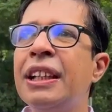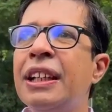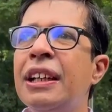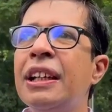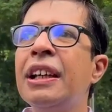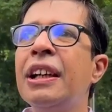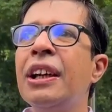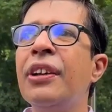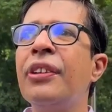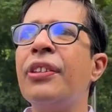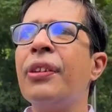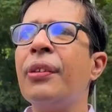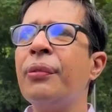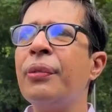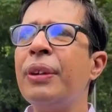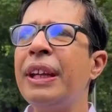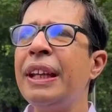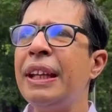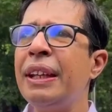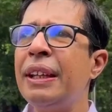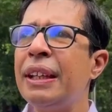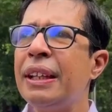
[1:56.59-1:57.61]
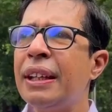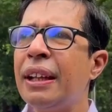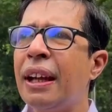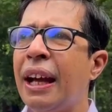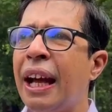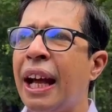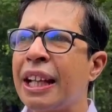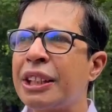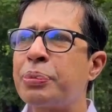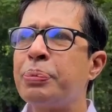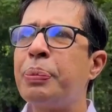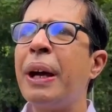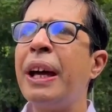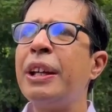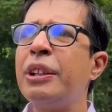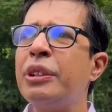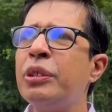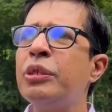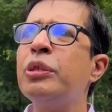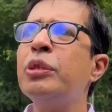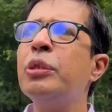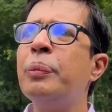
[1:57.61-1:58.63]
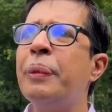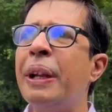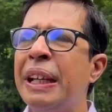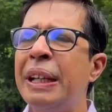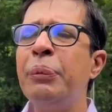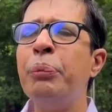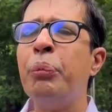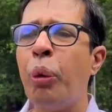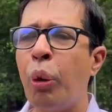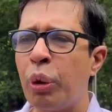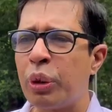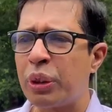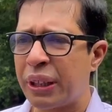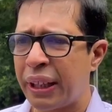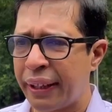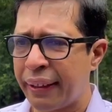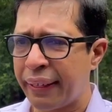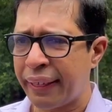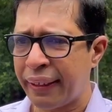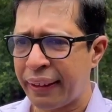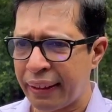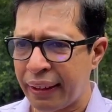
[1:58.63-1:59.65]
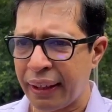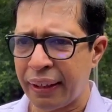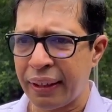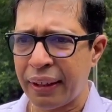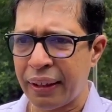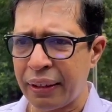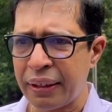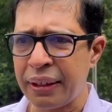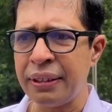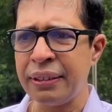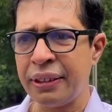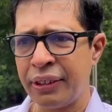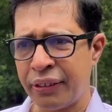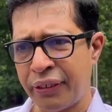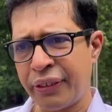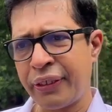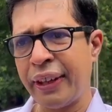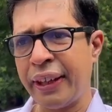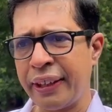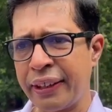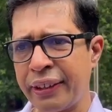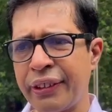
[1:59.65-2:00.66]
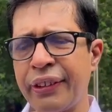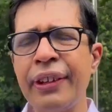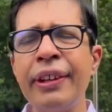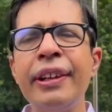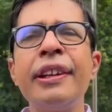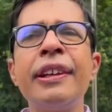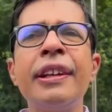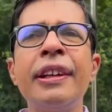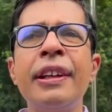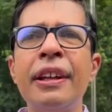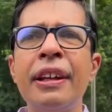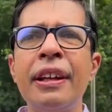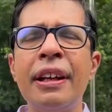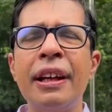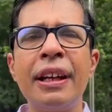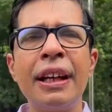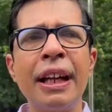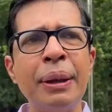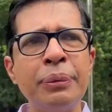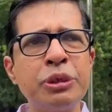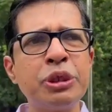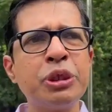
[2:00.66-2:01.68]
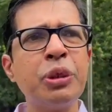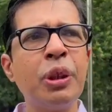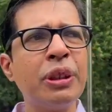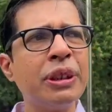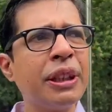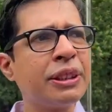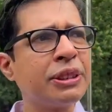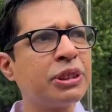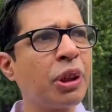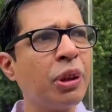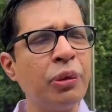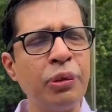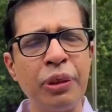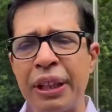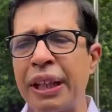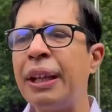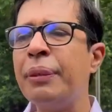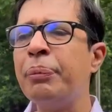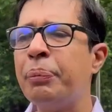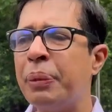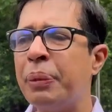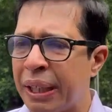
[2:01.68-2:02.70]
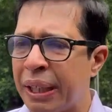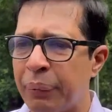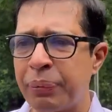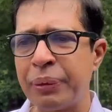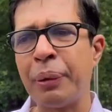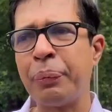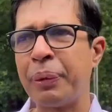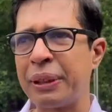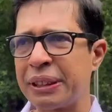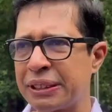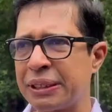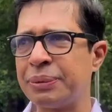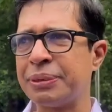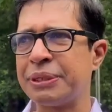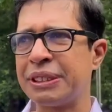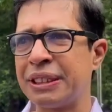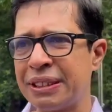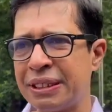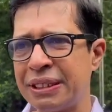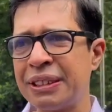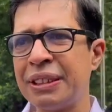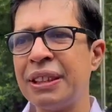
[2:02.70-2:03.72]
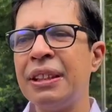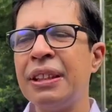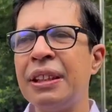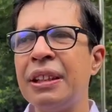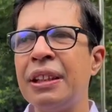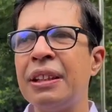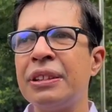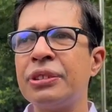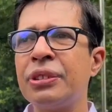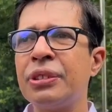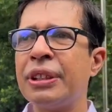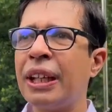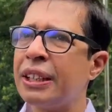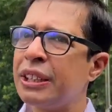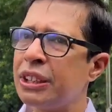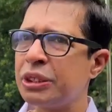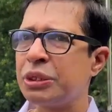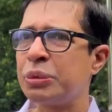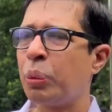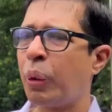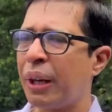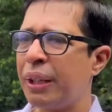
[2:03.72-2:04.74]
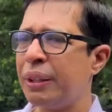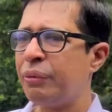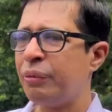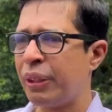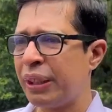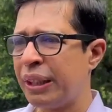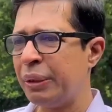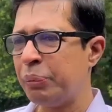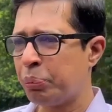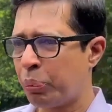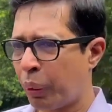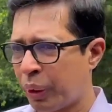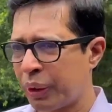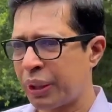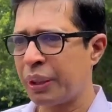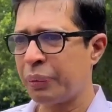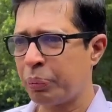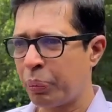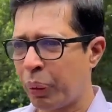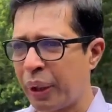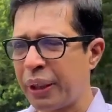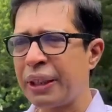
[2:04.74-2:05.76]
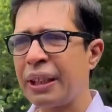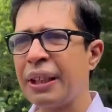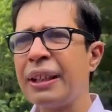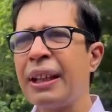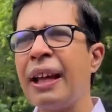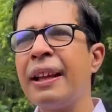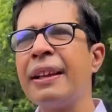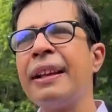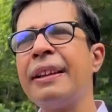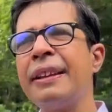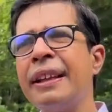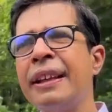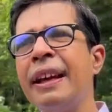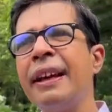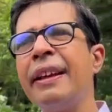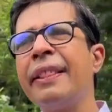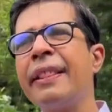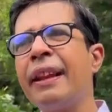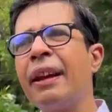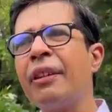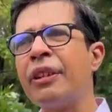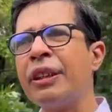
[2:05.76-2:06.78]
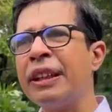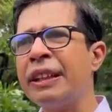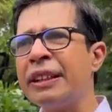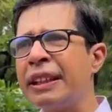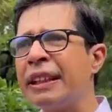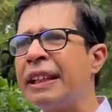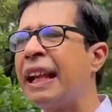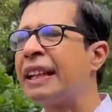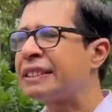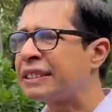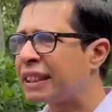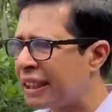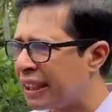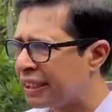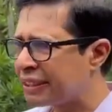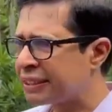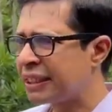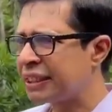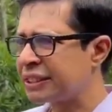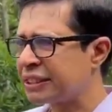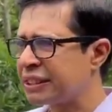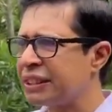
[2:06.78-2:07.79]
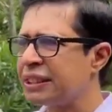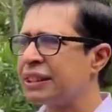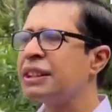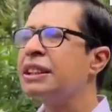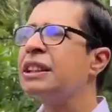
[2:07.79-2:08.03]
Right. So we aspire to do many more things in this direction. And I'm sure that's how we can up the perception. So that is one very important point. the other thing is our internationalization.